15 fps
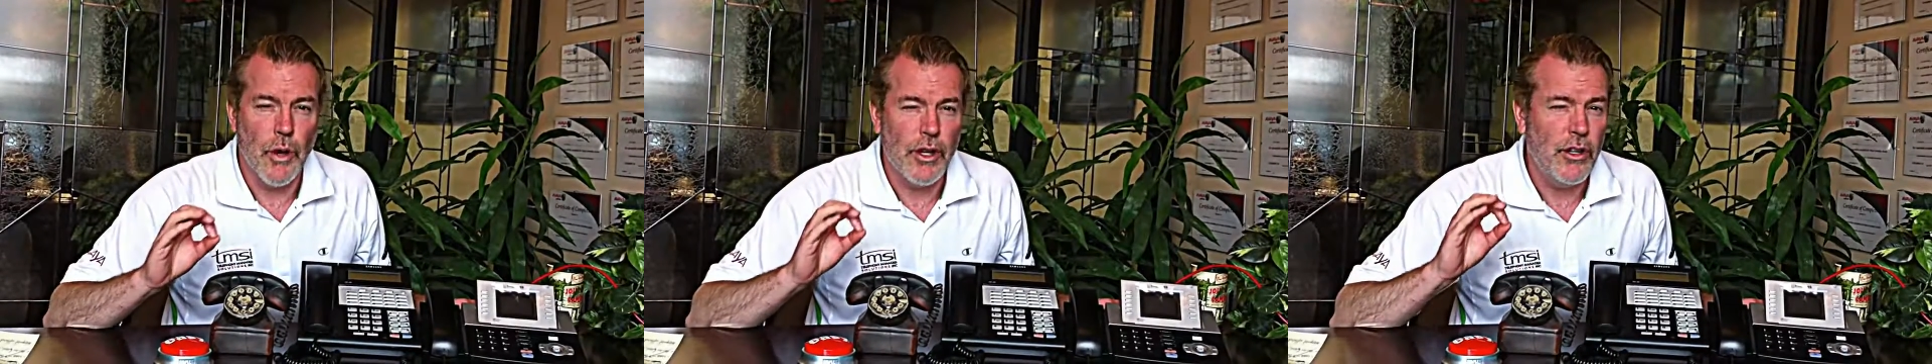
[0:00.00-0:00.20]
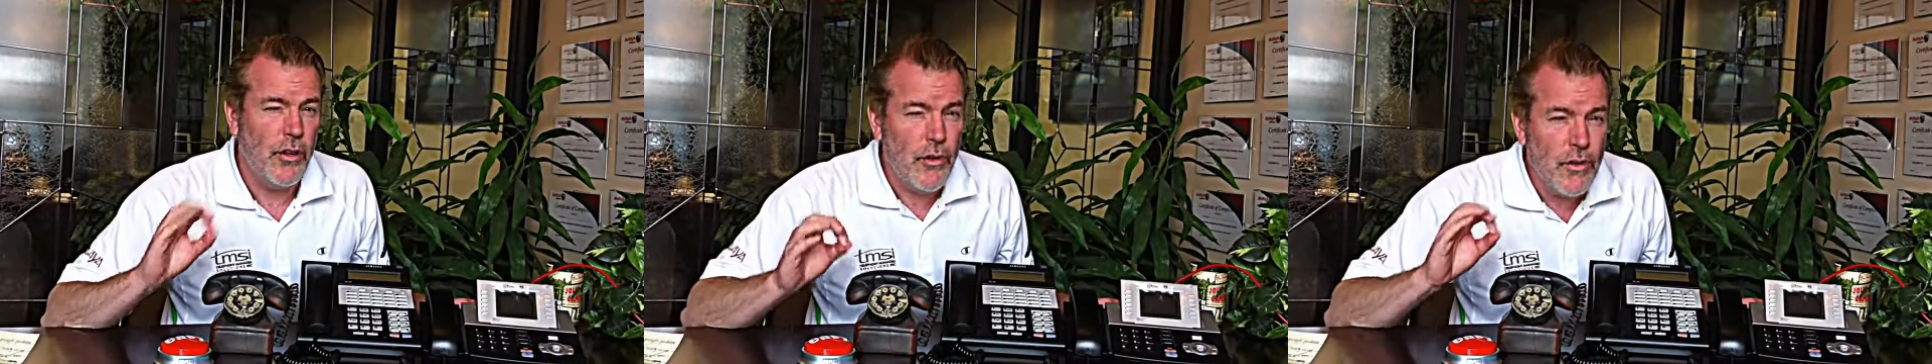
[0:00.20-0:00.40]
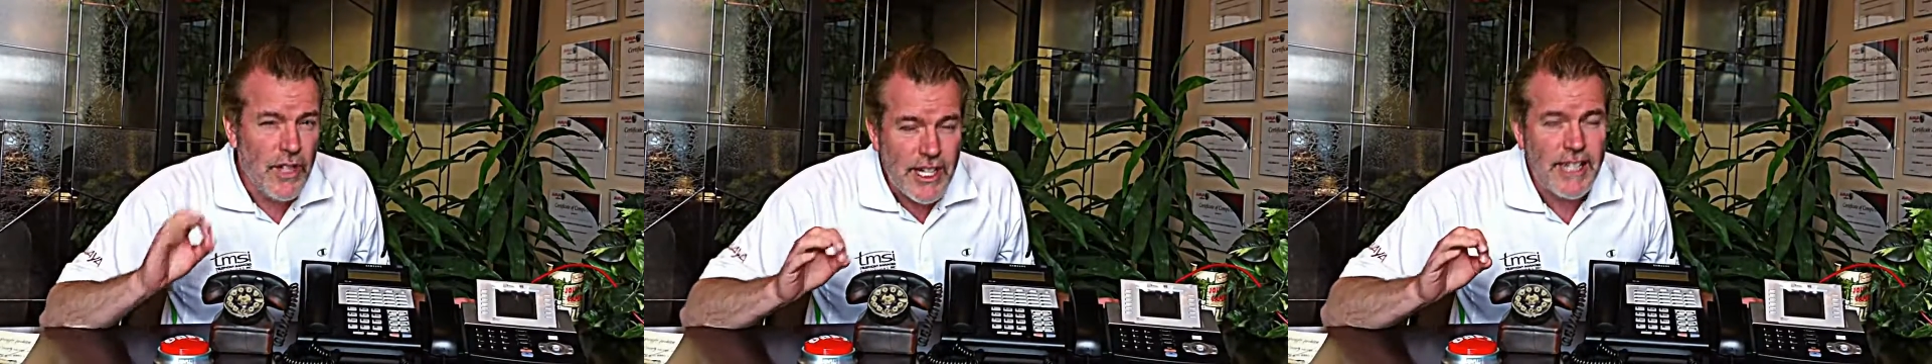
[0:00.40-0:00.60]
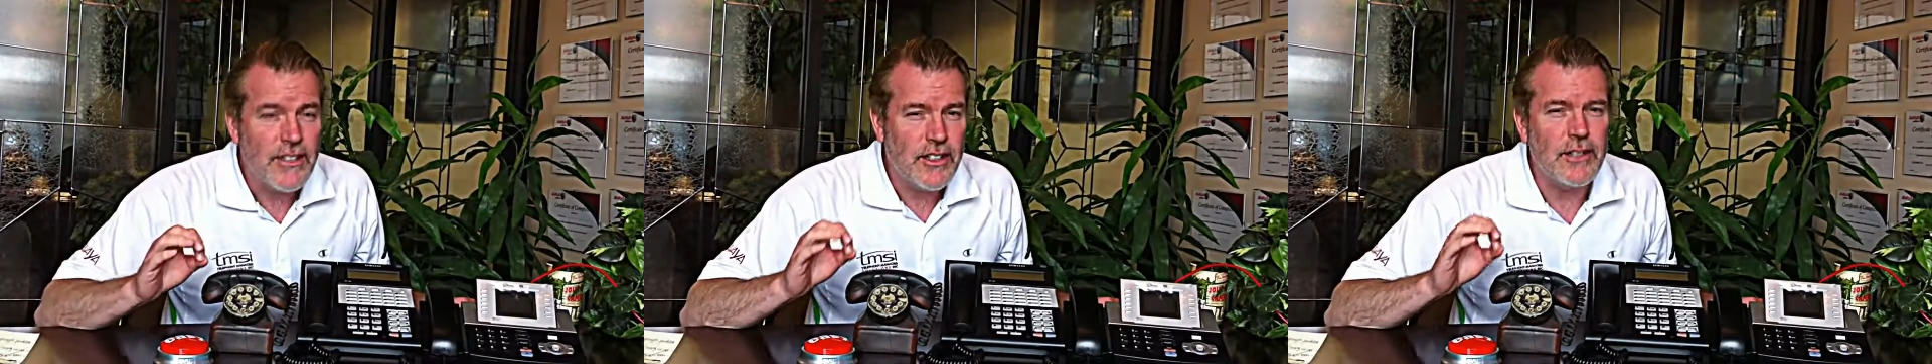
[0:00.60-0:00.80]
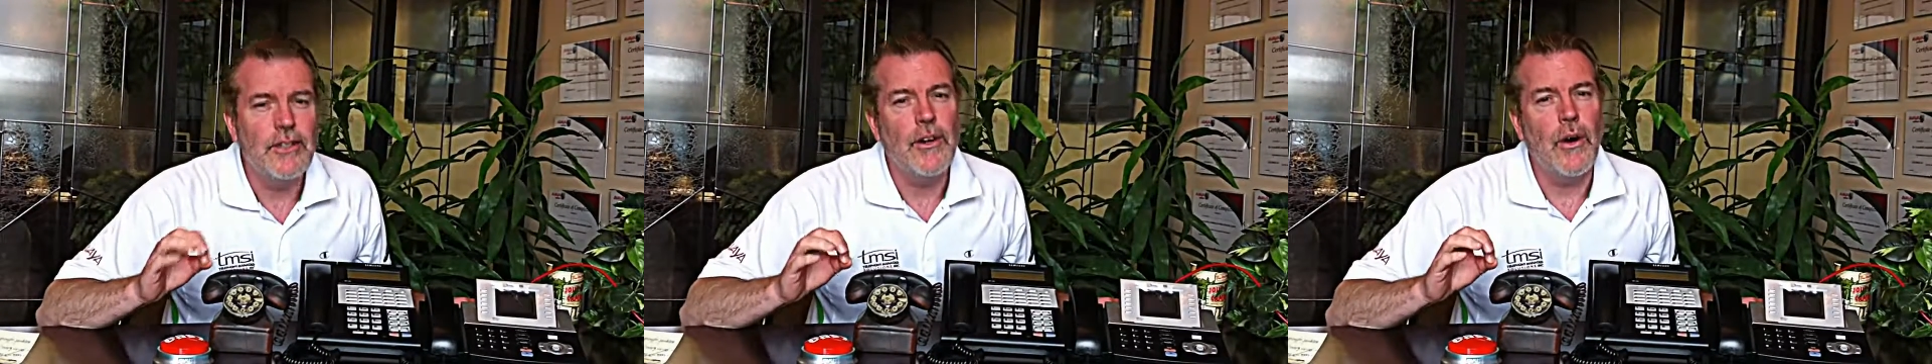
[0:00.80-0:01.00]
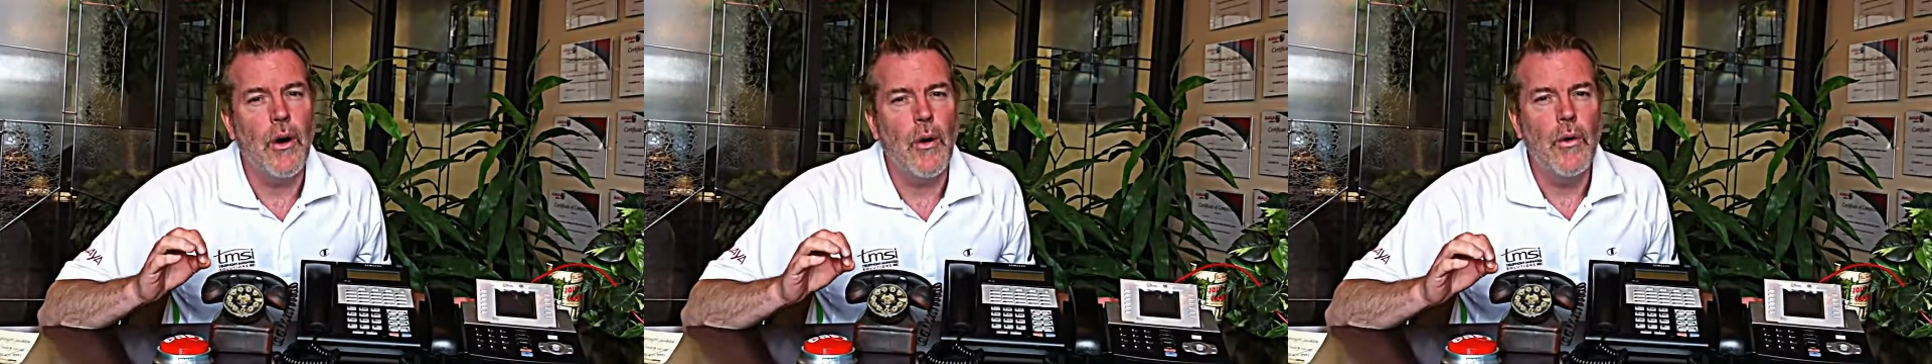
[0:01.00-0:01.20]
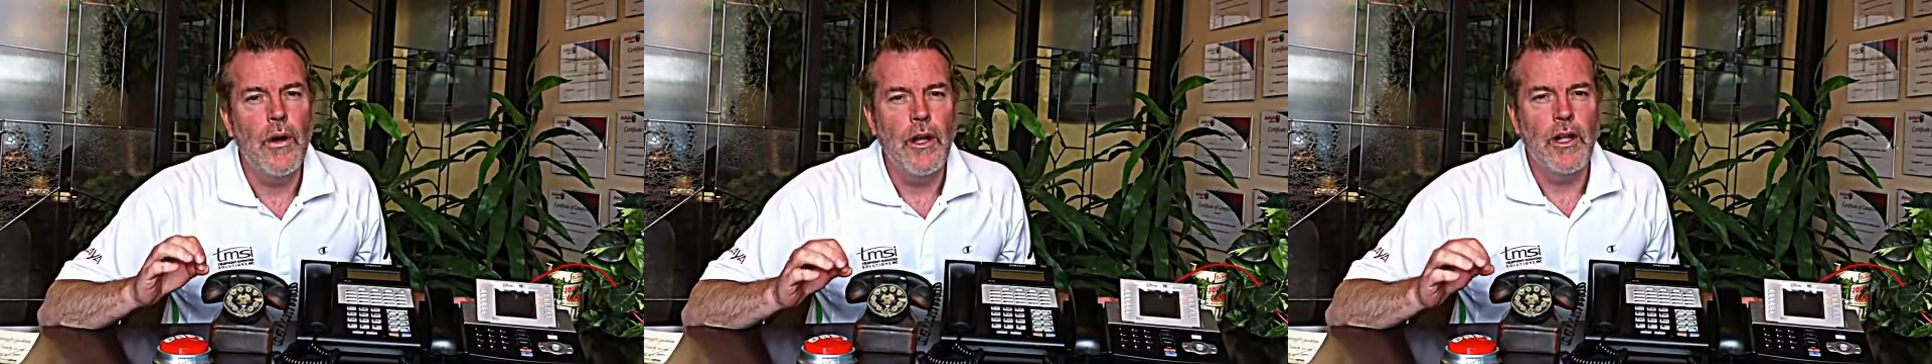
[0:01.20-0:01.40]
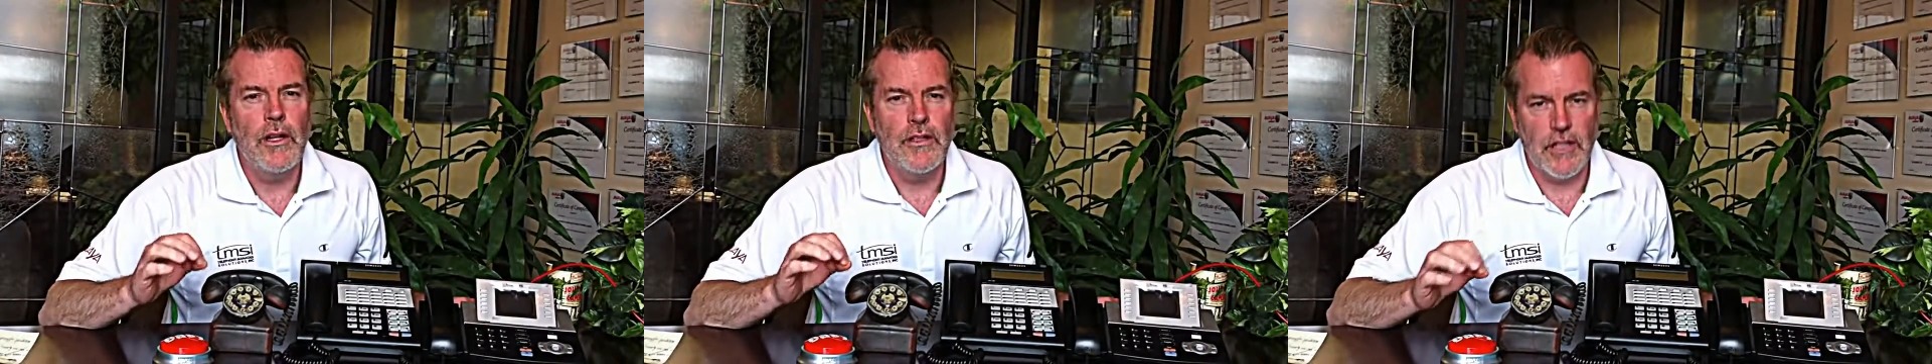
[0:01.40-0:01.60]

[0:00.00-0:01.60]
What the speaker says: what you need to know